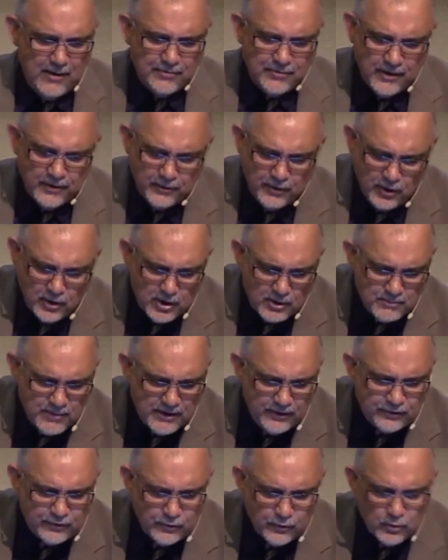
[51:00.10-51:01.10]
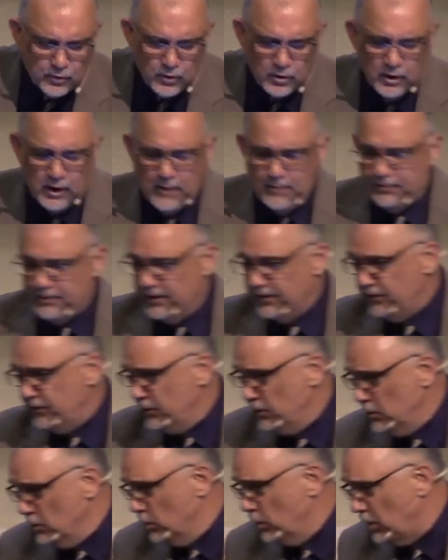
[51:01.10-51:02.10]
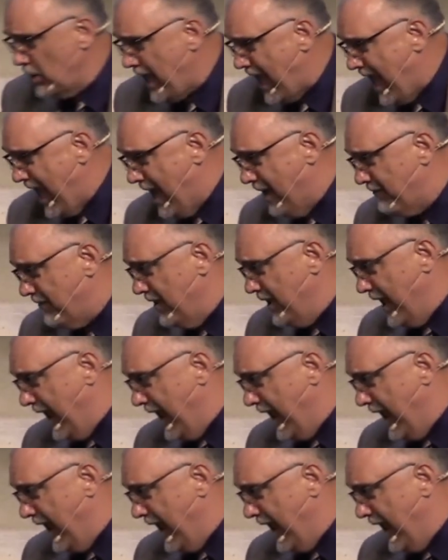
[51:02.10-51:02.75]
then you can be sure that you will have